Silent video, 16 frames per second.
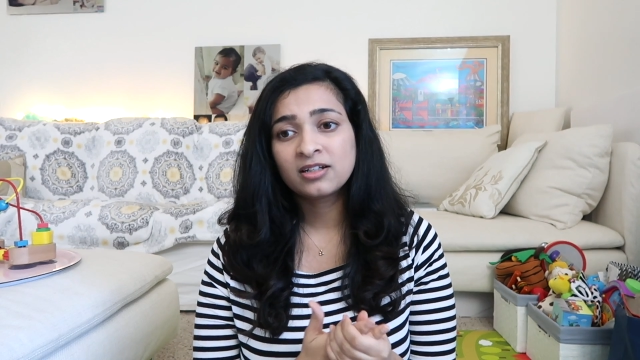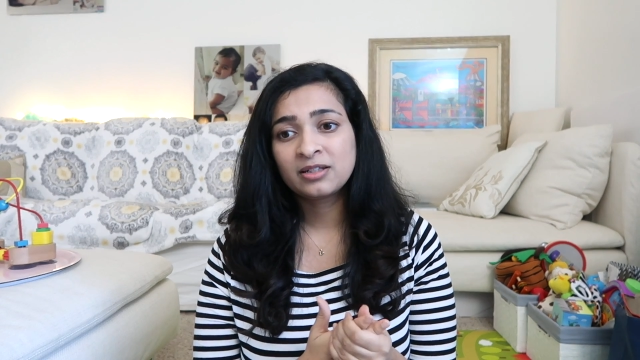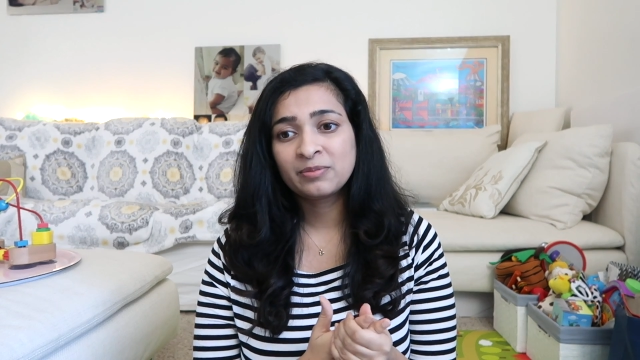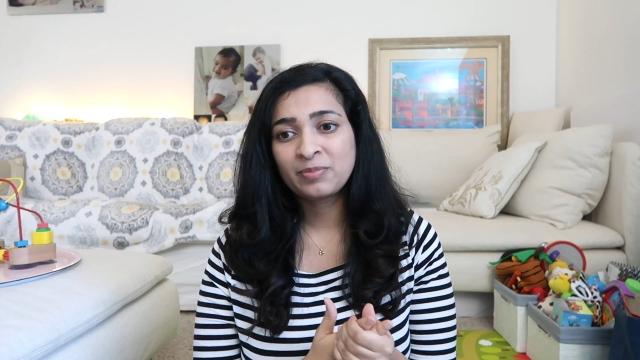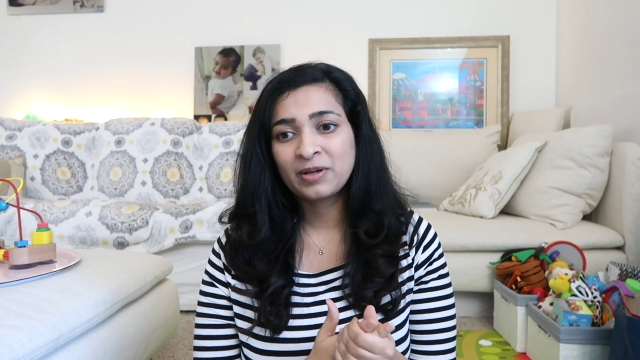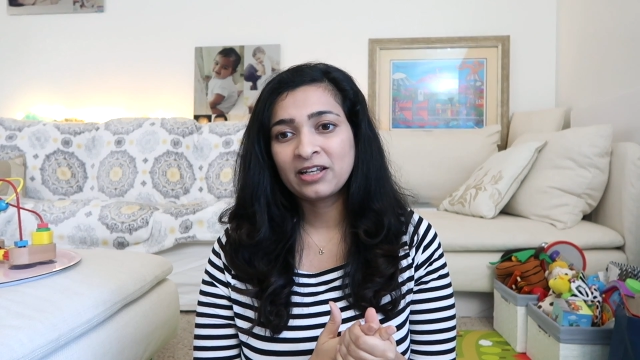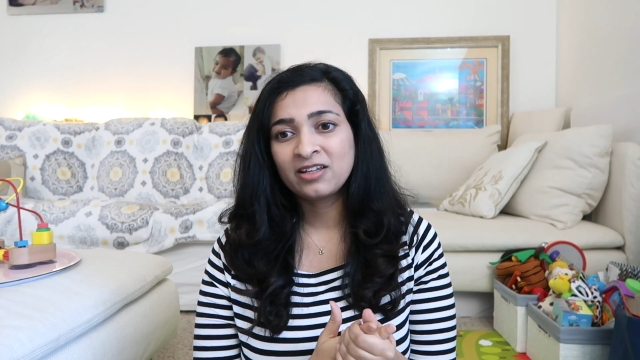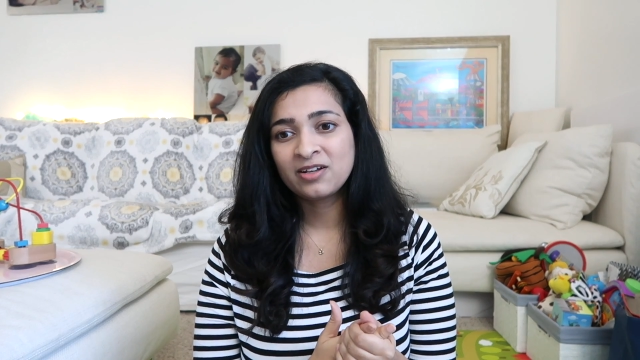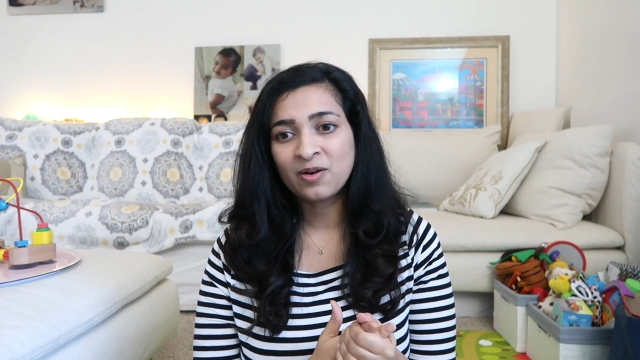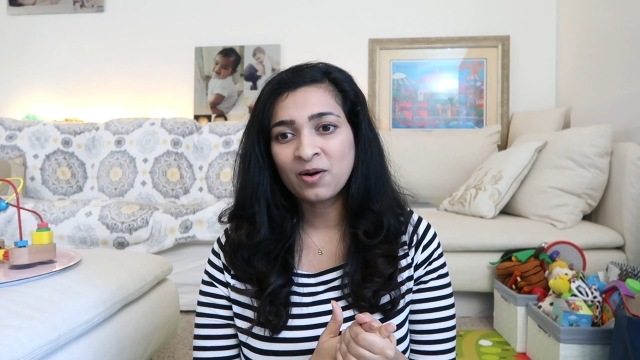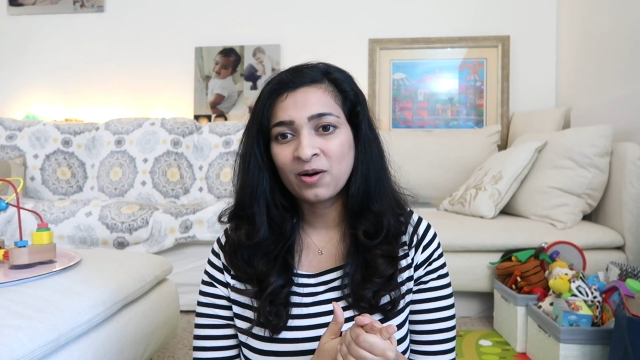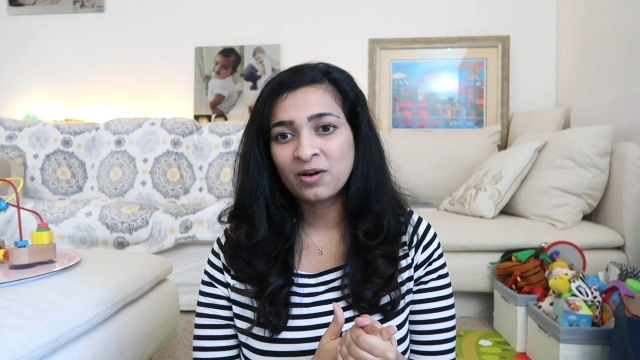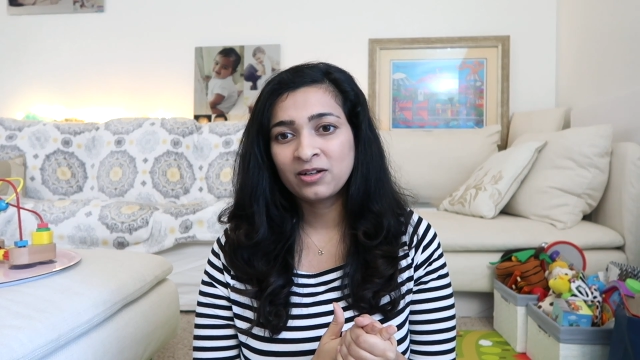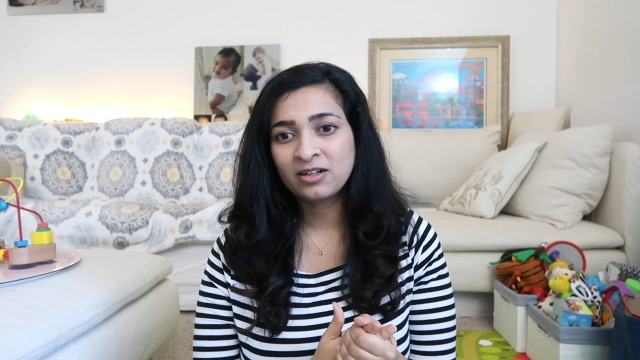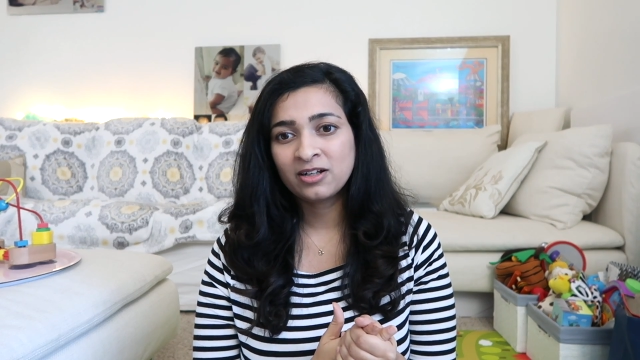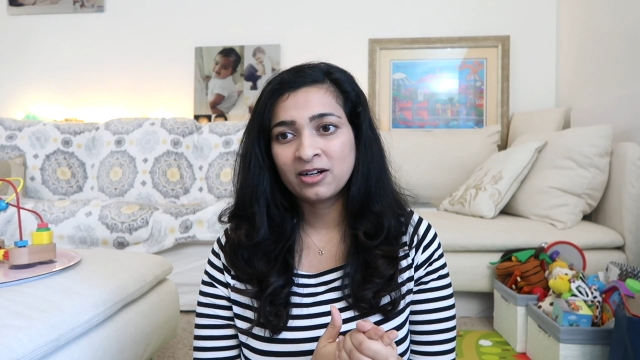depending
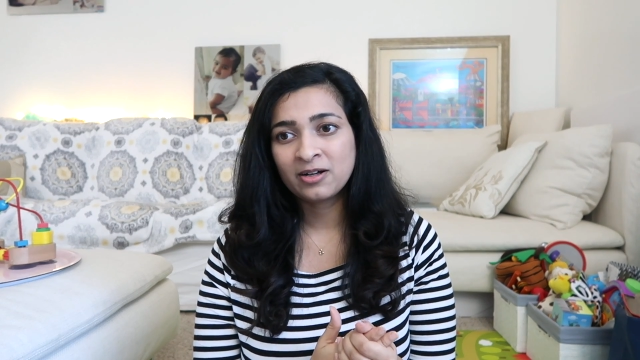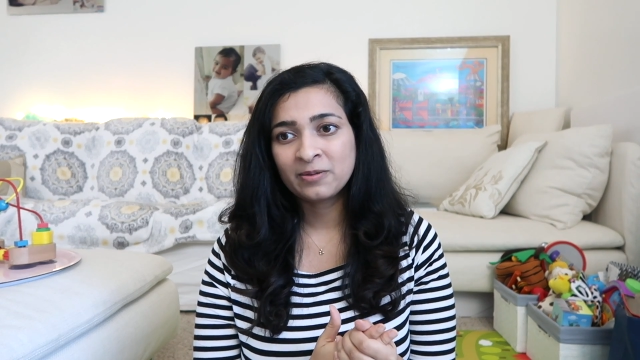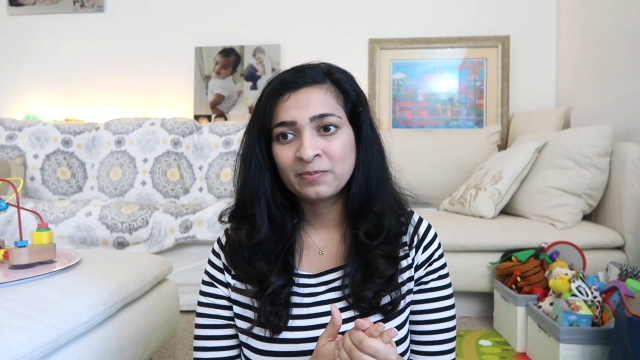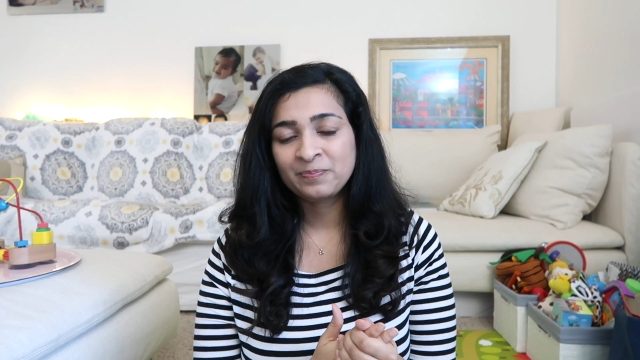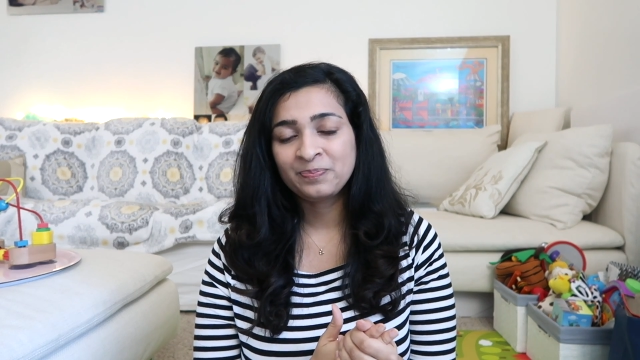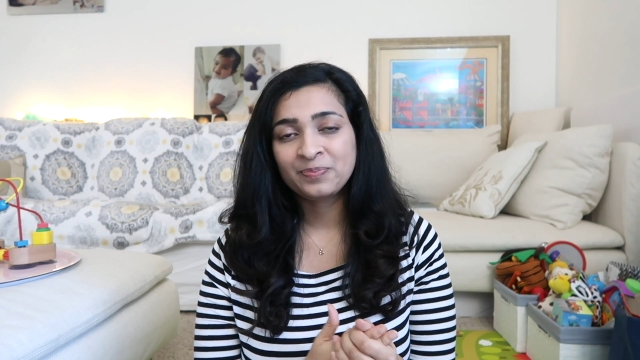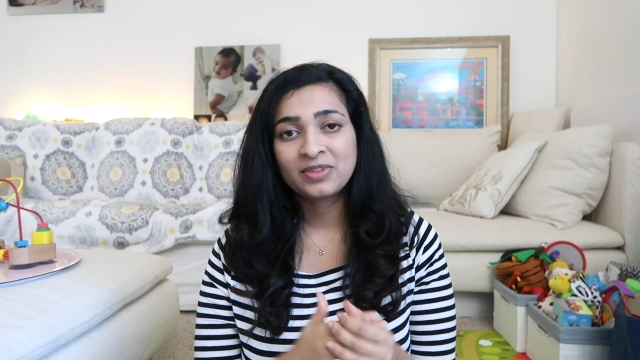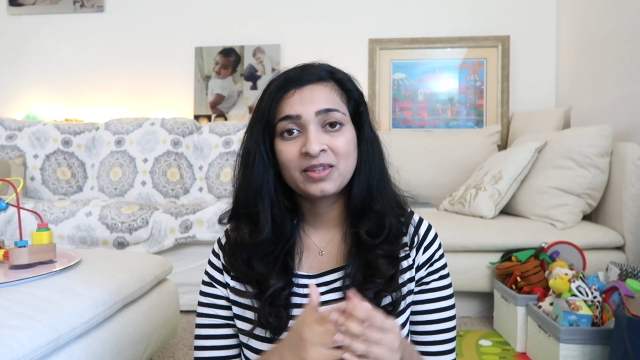on